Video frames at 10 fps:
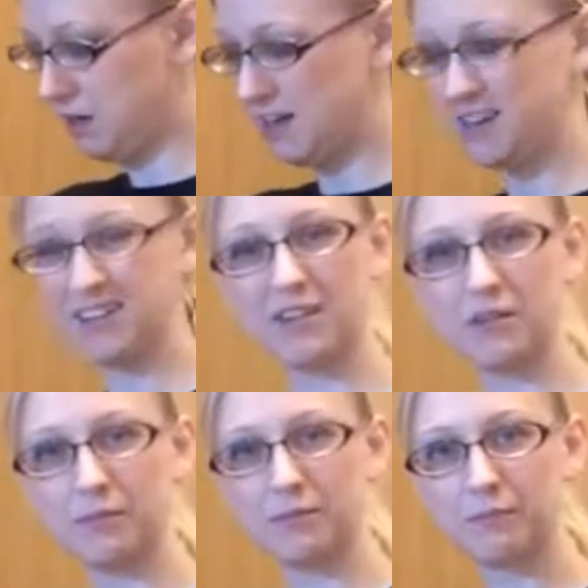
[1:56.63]
it doesn't
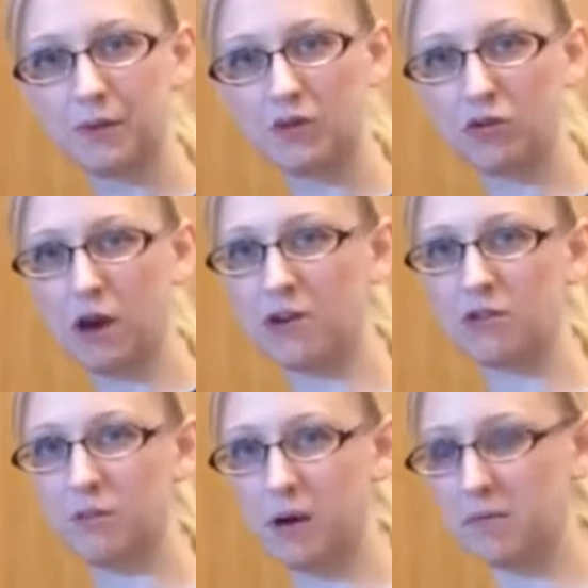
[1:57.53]
scratch the
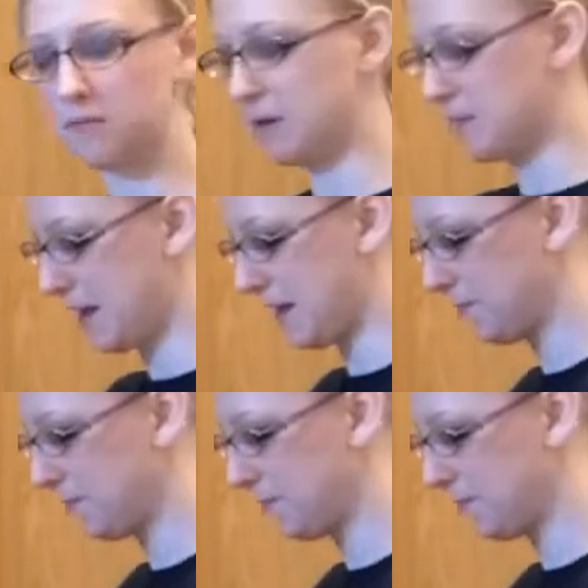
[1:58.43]
bottom of my pan.